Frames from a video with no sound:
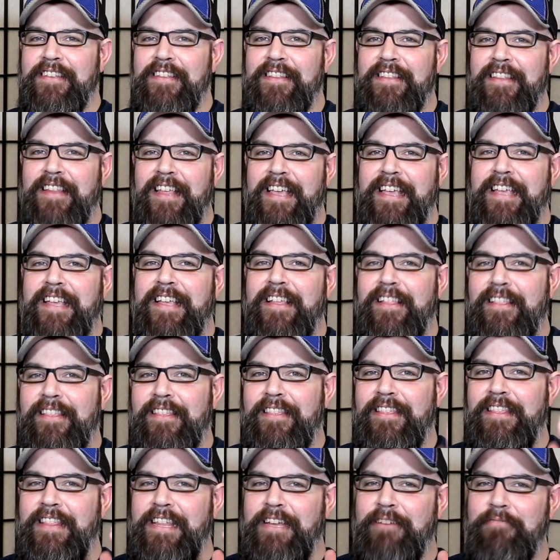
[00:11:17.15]

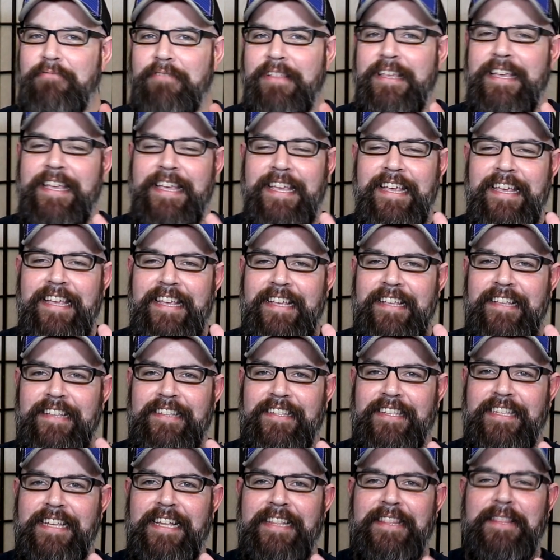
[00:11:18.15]
literally
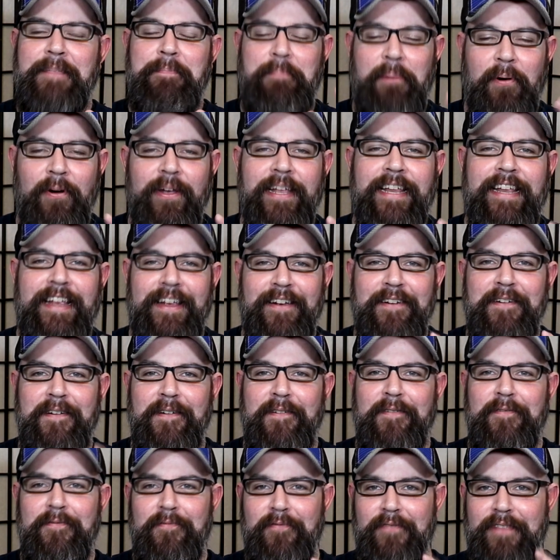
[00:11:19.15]
set the point here